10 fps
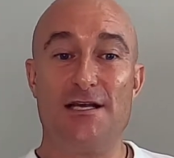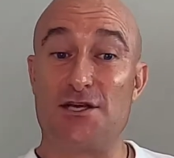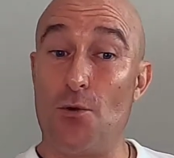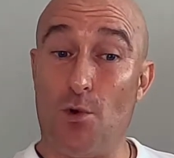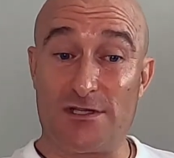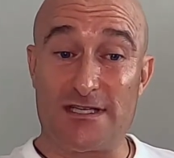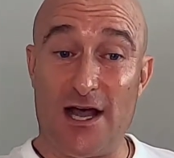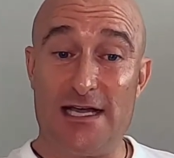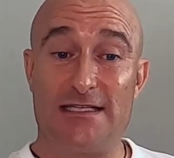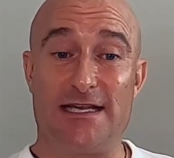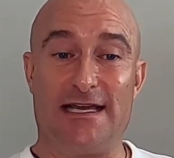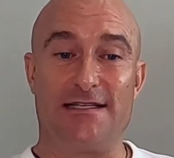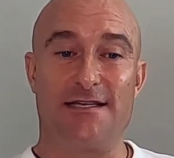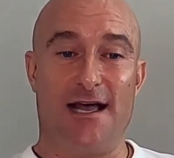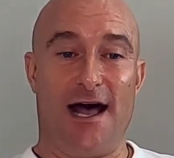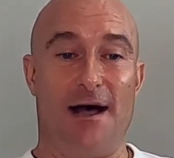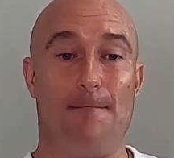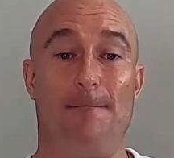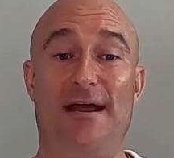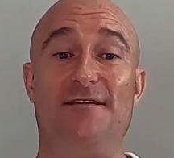So what science says,
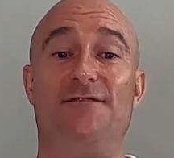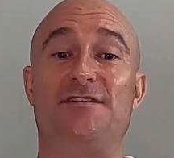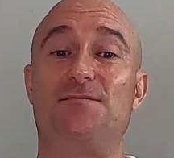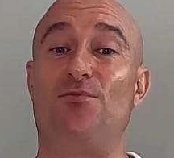benefits